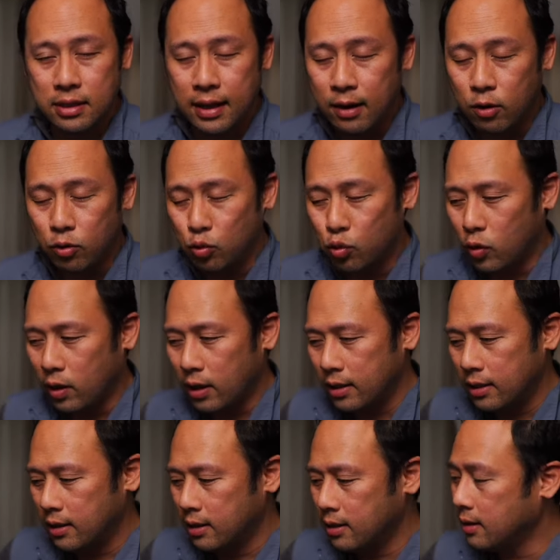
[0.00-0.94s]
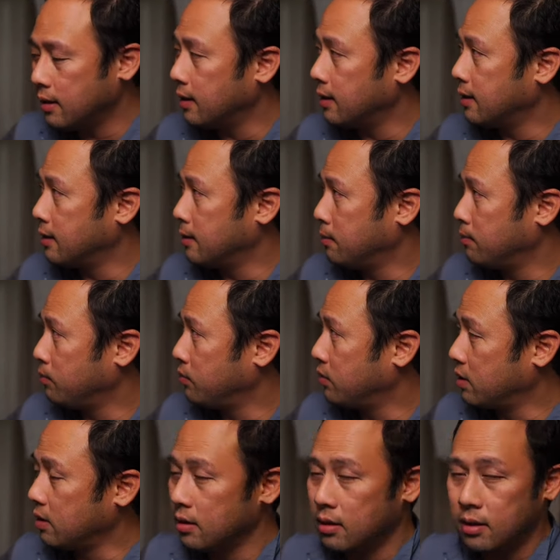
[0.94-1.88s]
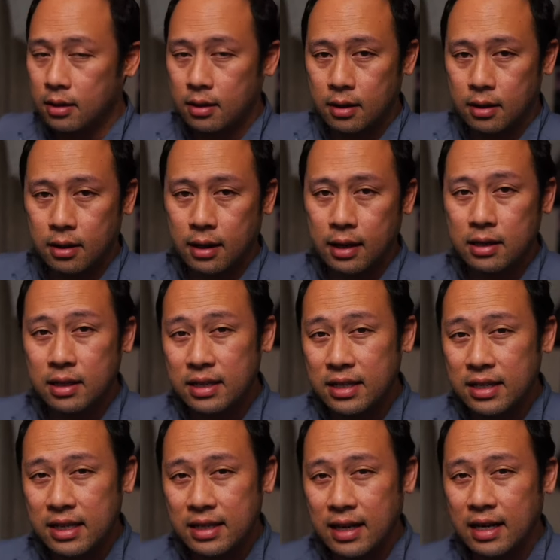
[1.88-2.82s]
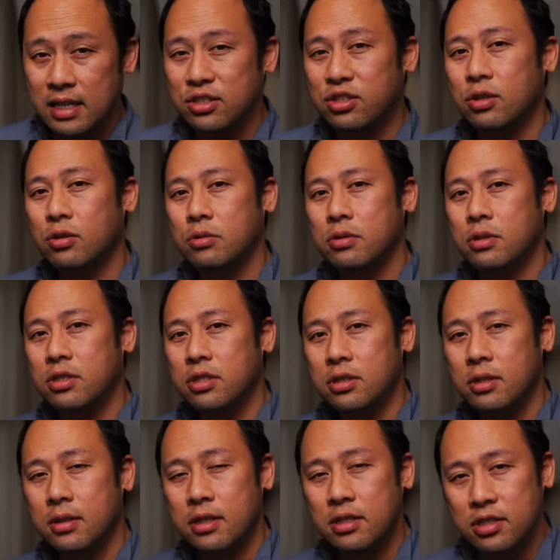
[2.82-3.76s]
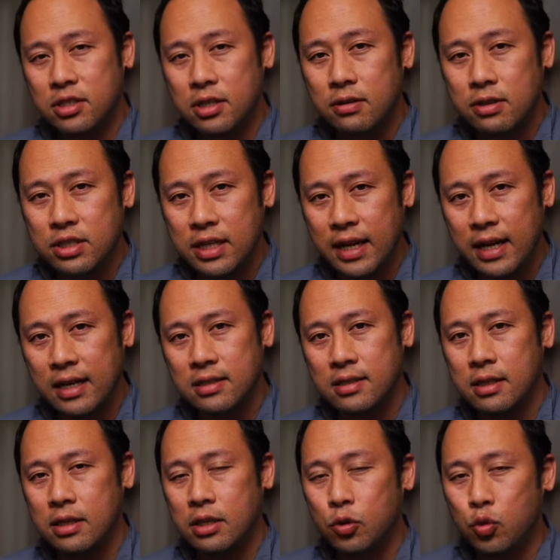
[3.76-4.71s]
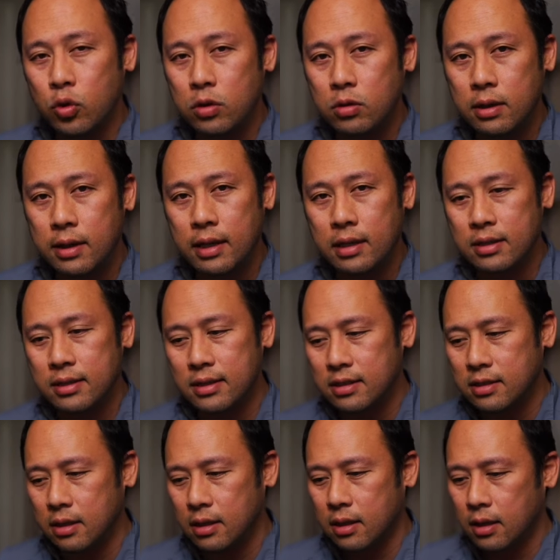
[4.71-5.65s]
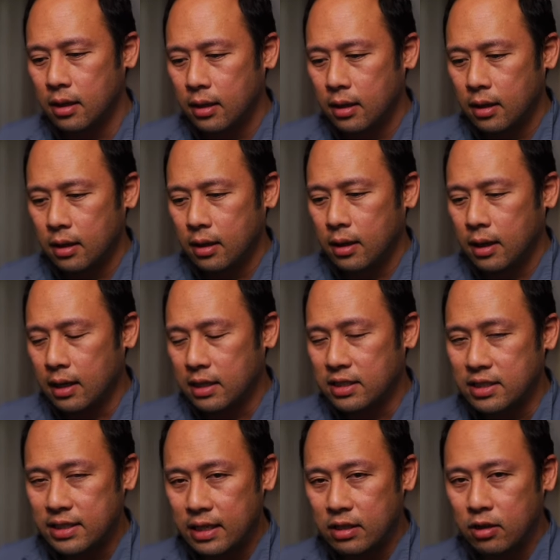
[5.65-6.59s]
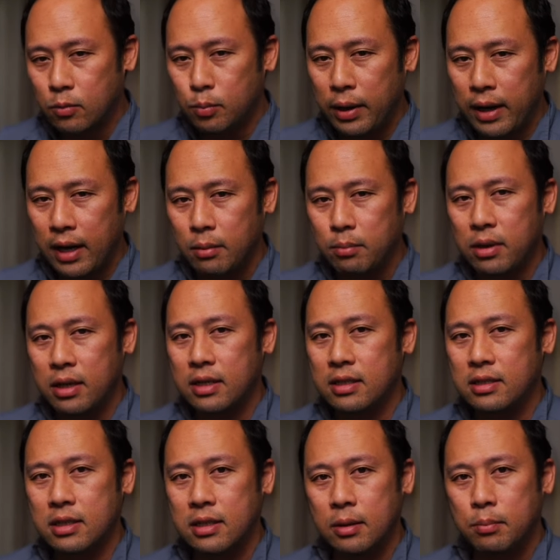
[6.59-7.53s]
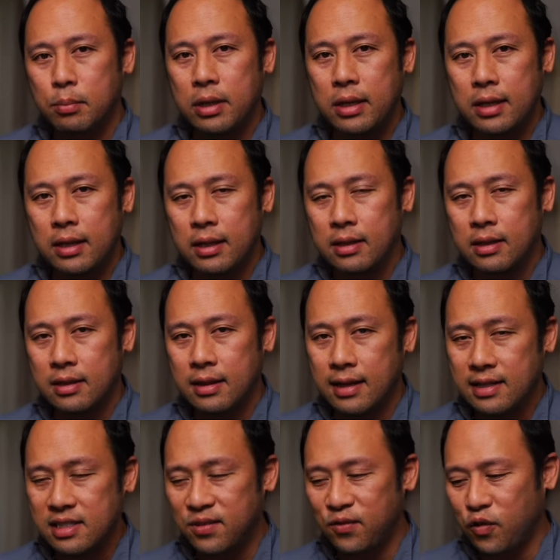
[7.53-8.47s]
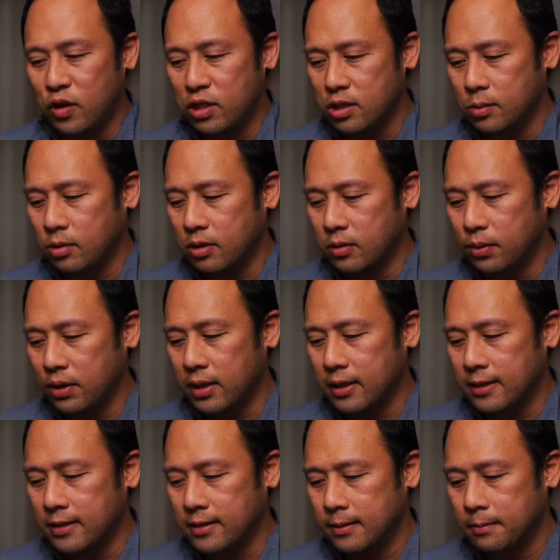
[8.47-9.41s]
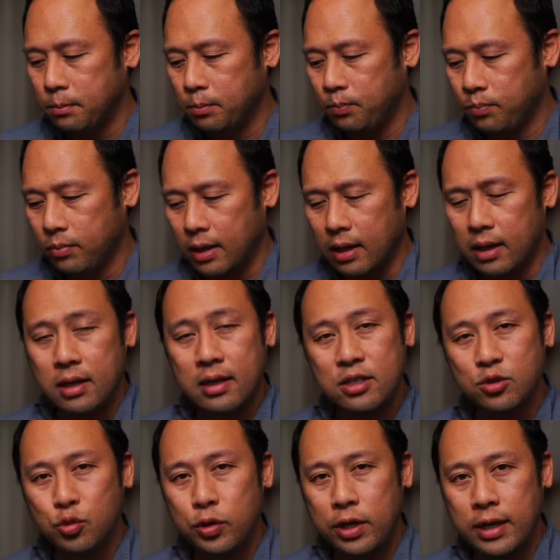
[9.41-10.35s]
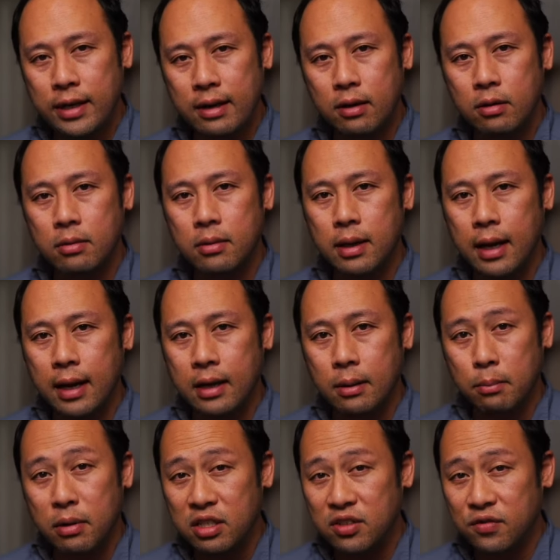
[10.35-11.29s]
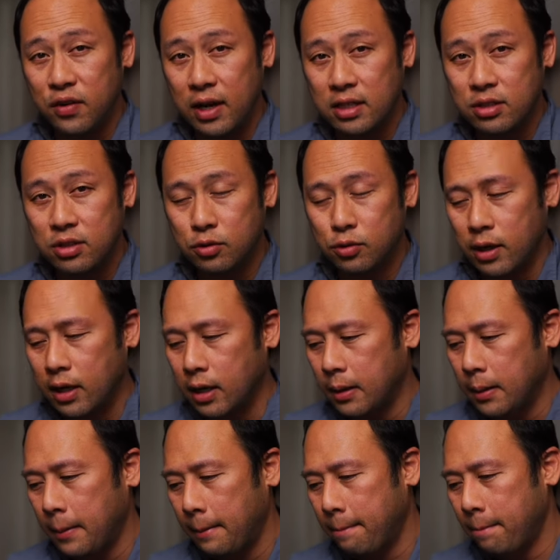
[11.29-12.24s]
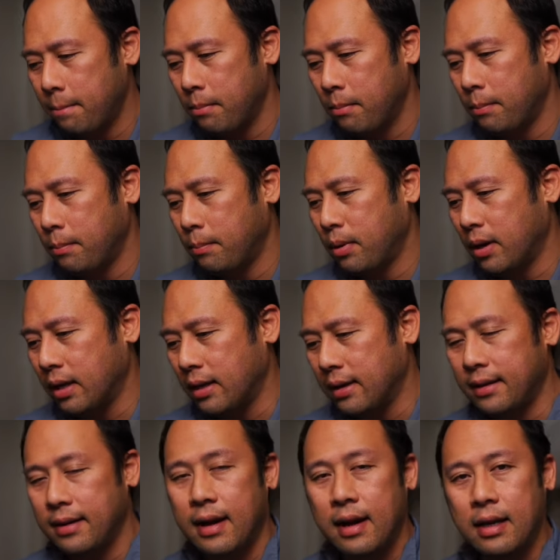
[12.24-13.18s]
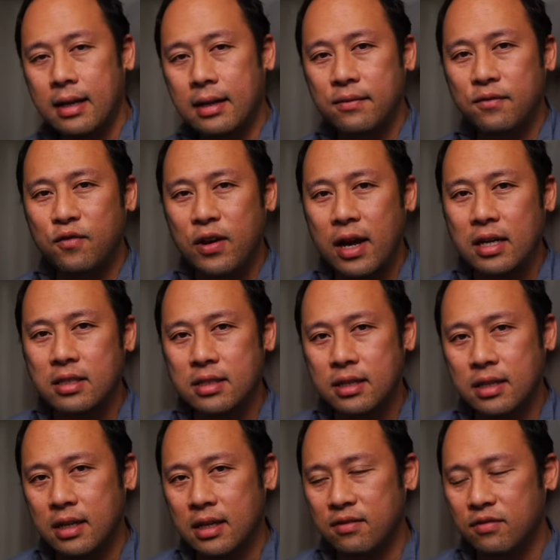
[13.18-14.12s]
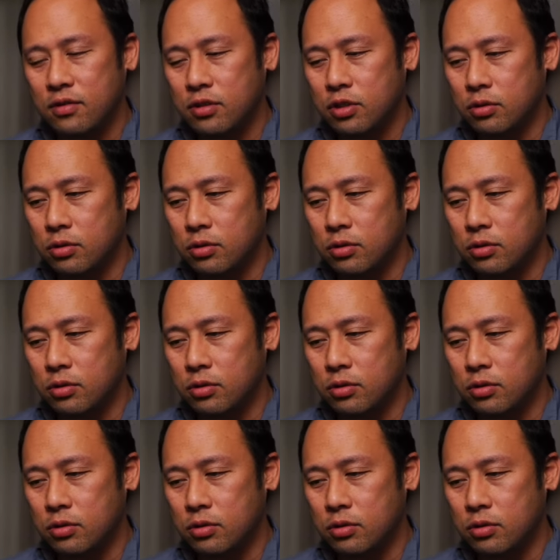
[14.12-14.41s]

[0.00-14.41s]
outrun LED lights, so there's still a chance that you will get just a single band, but it's going to be less visible because it is reading out at a much faster rate, but not fast enough to